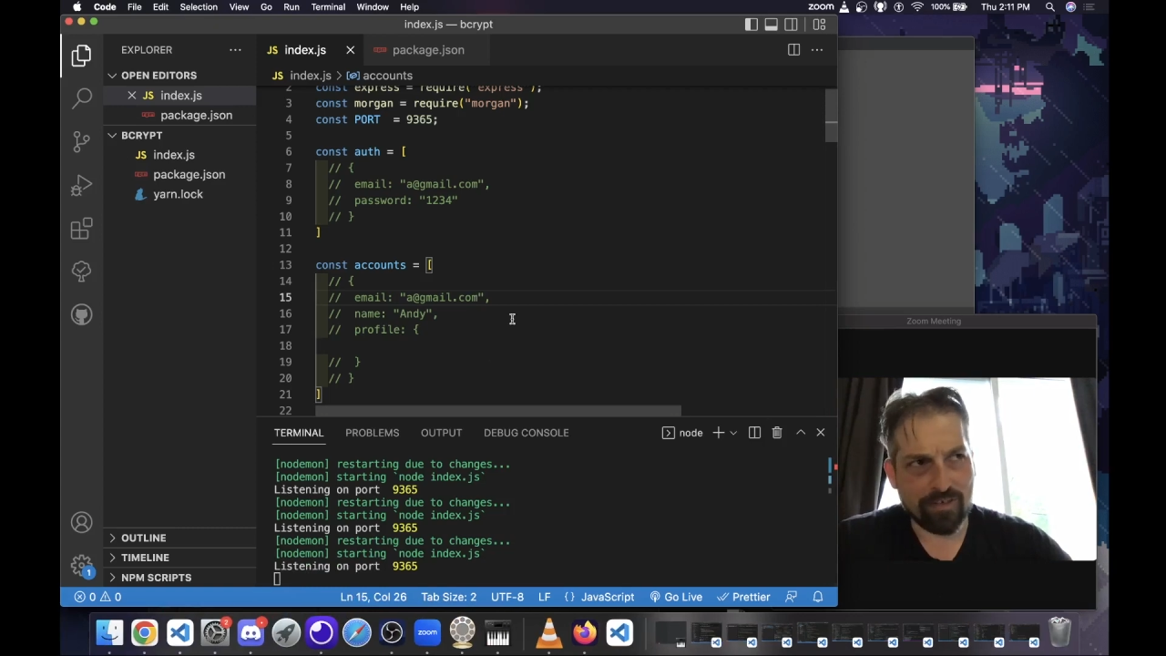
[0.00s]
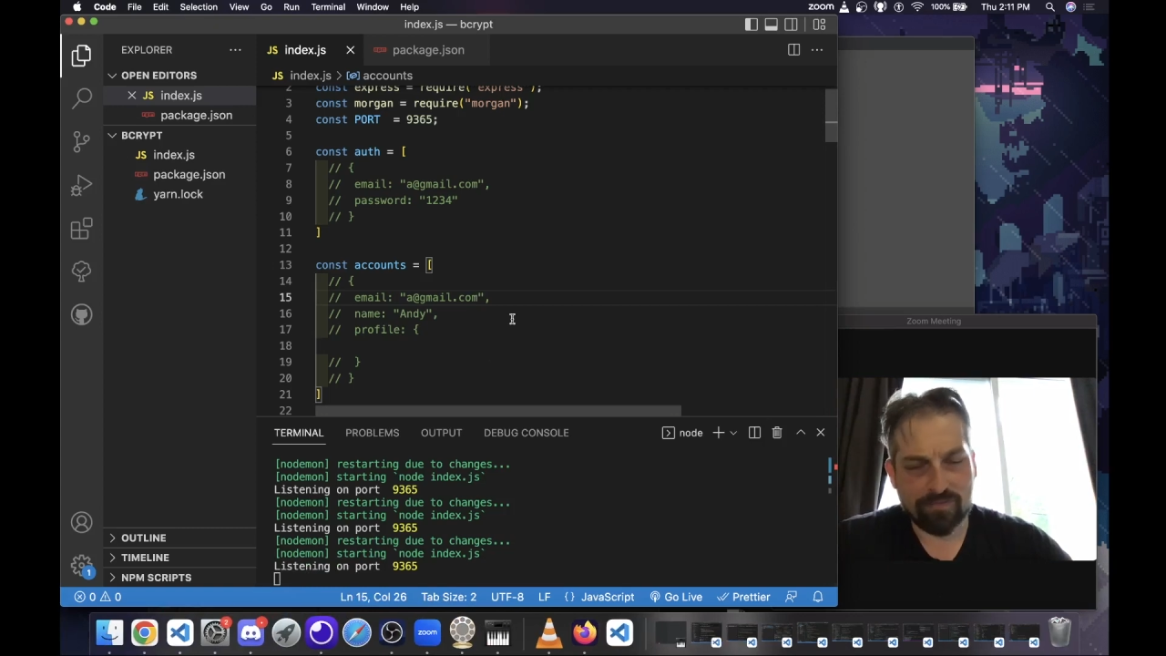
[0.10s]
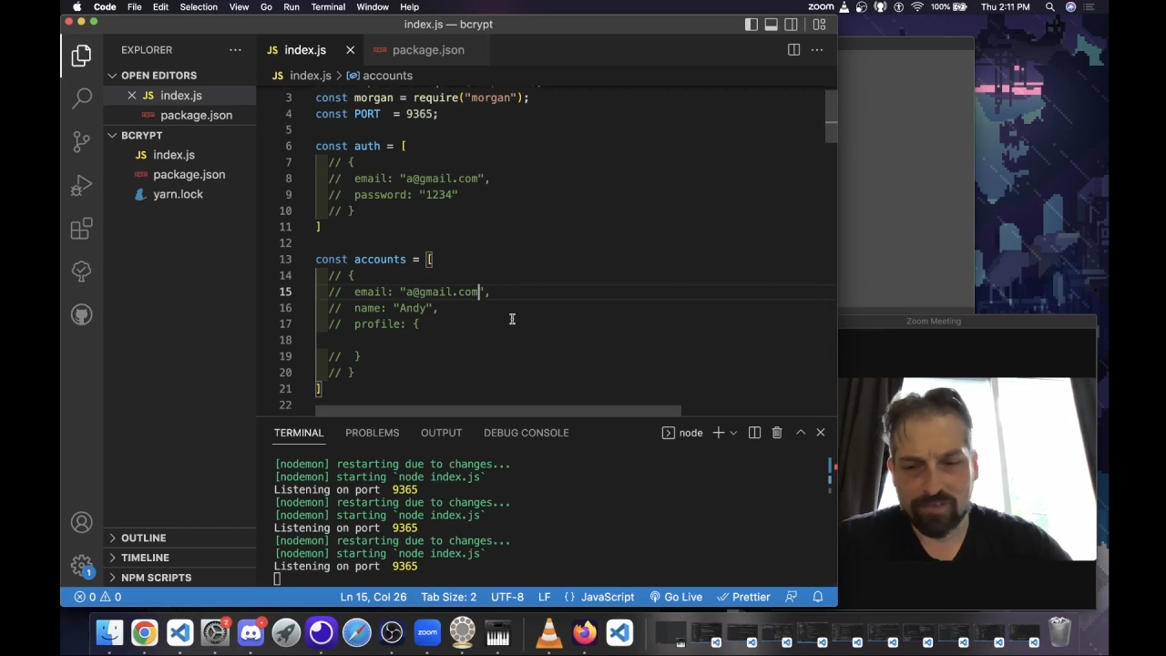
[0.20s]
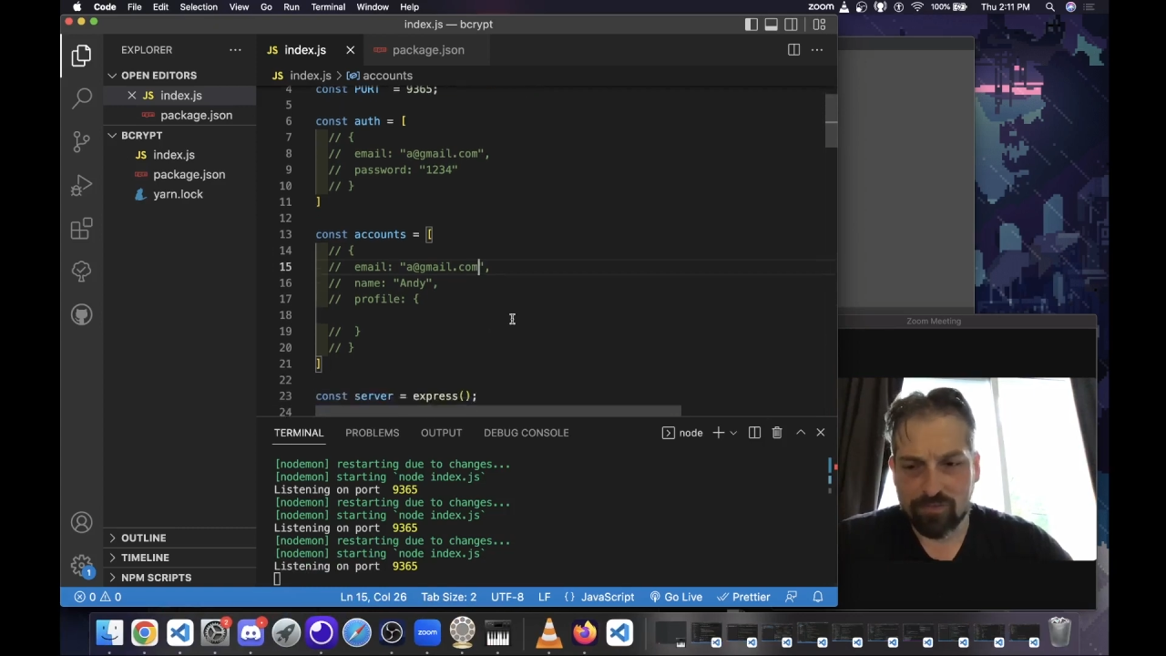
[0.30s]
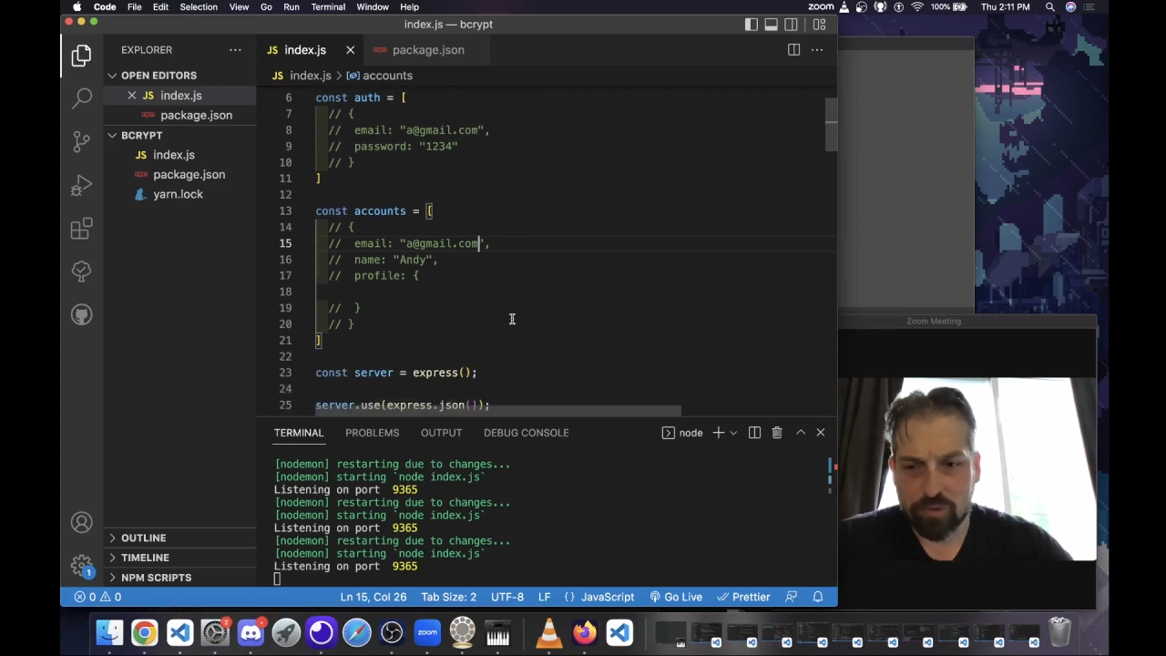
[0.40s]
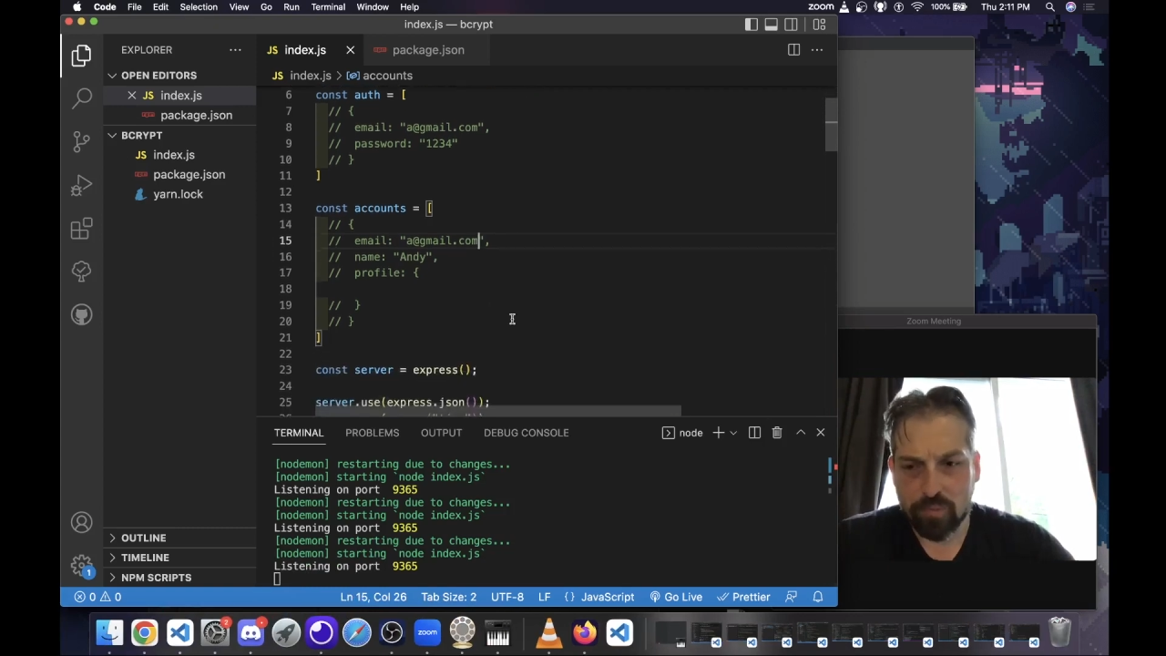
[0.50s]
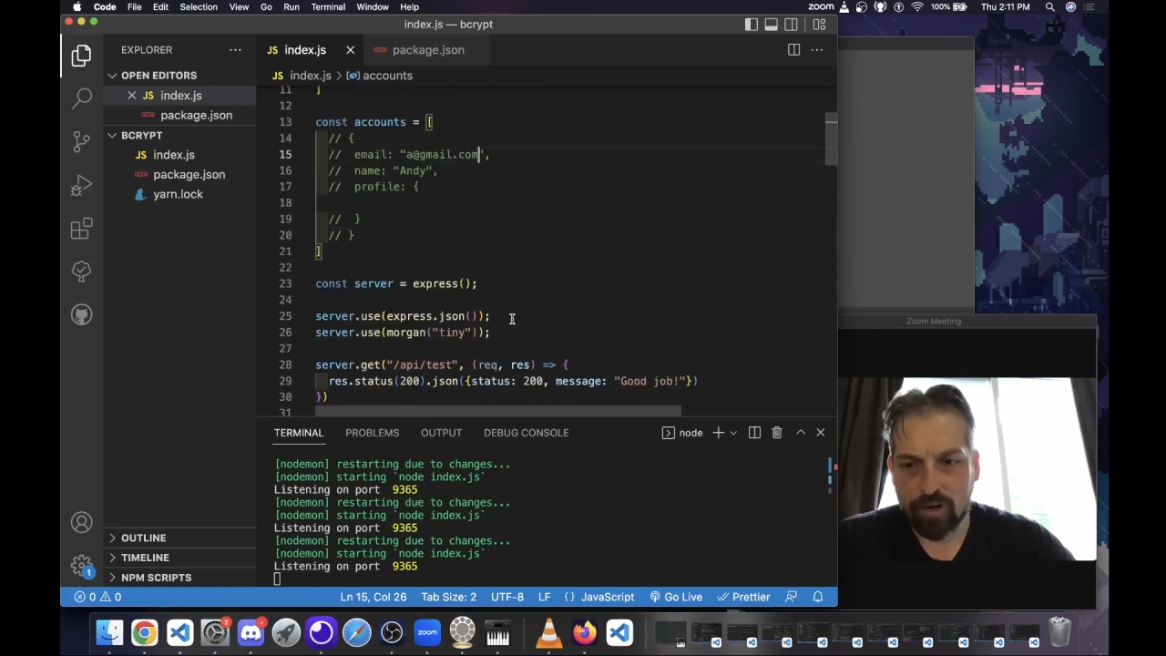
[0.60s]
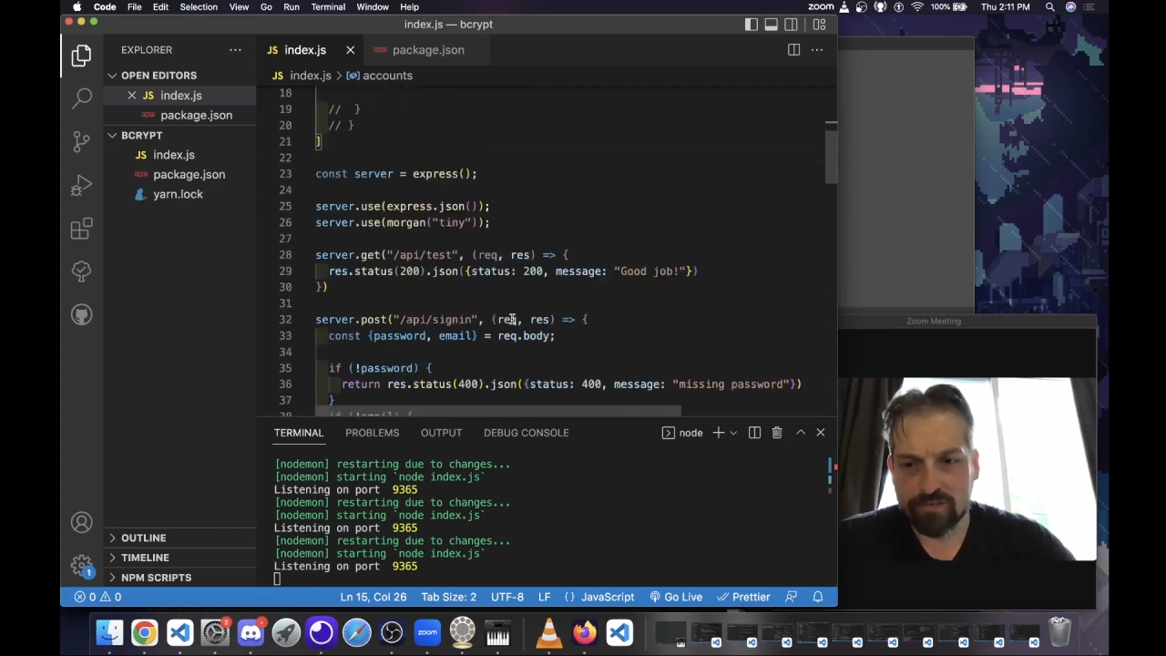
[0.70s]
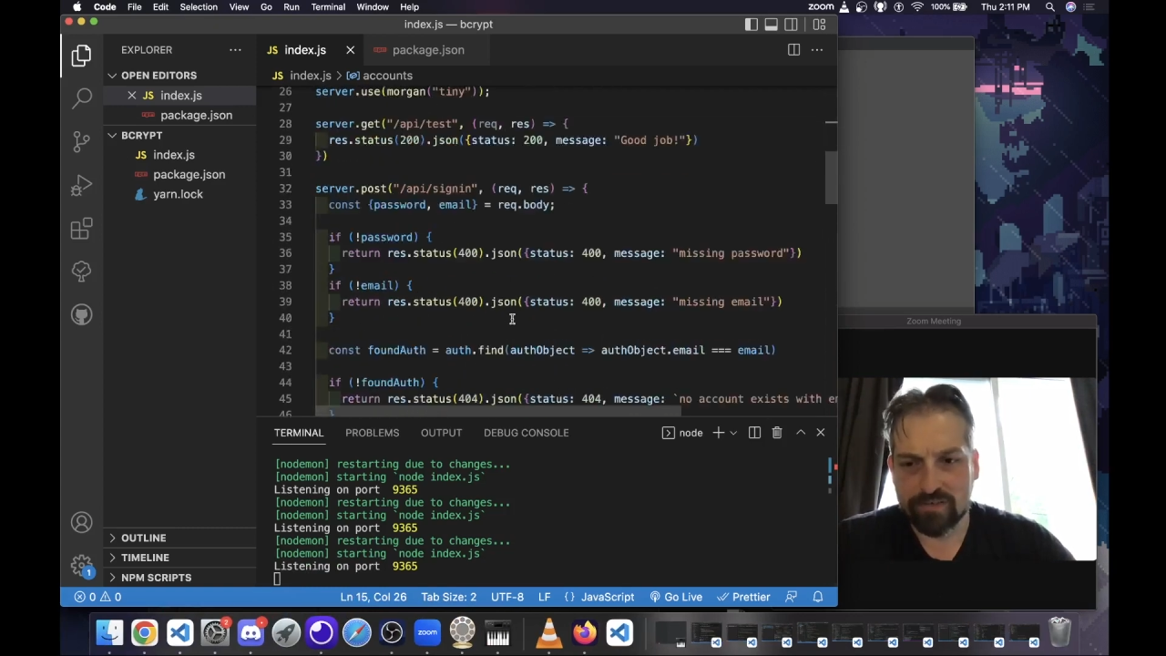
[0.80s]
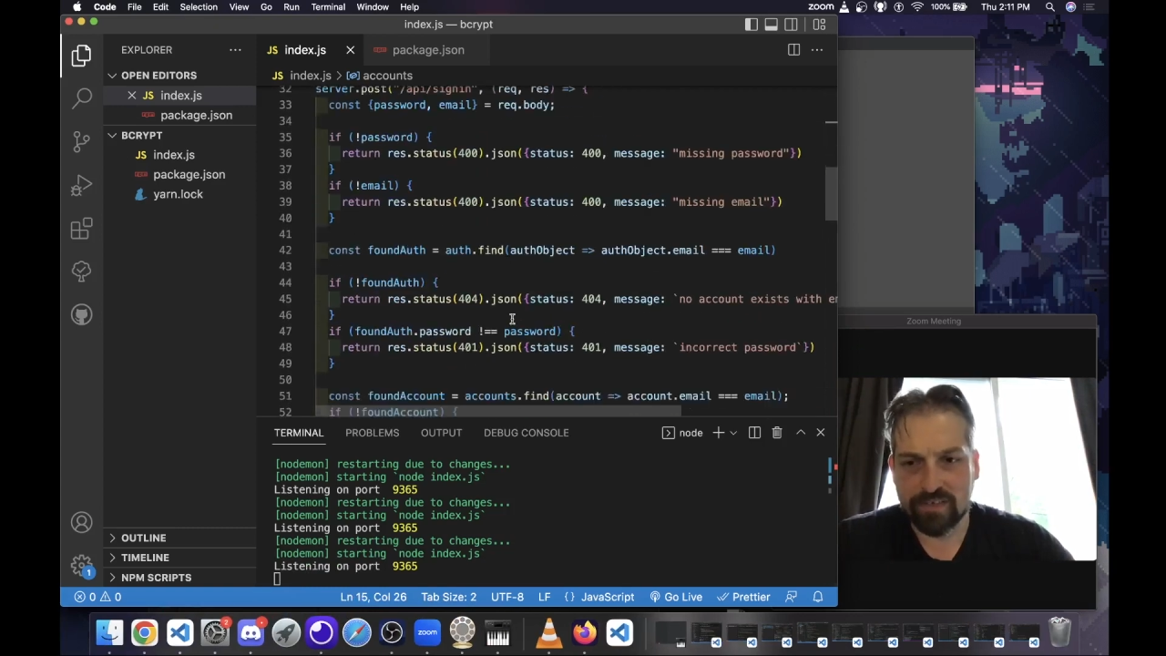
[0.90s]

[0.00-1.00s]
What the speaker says: for the responses